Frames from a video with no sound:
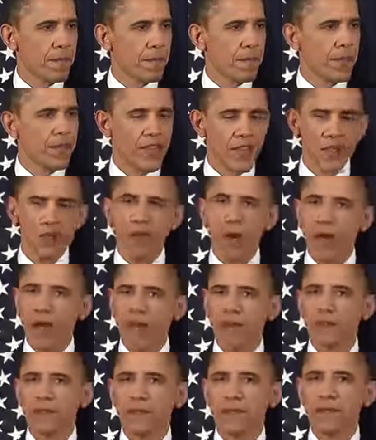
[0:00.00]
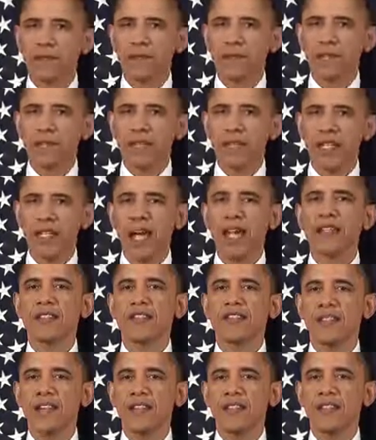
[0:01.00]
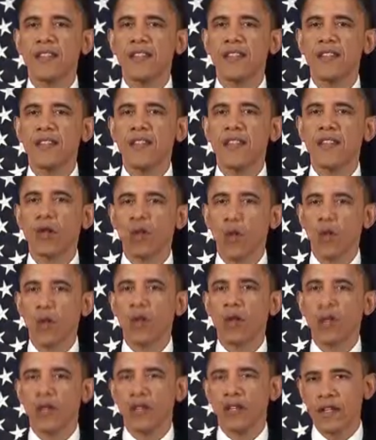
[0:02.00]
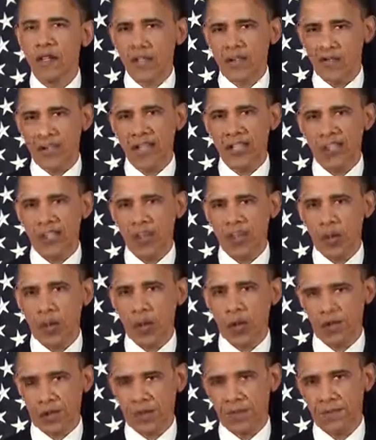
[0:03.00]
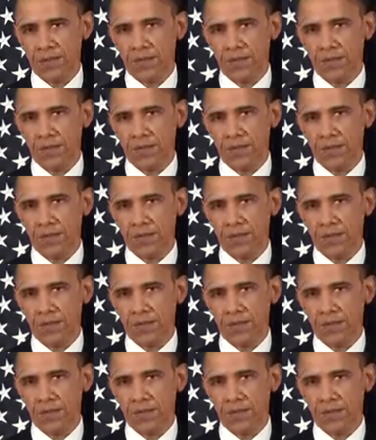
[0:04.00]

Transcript: At this point, the United States and the world faced a choice.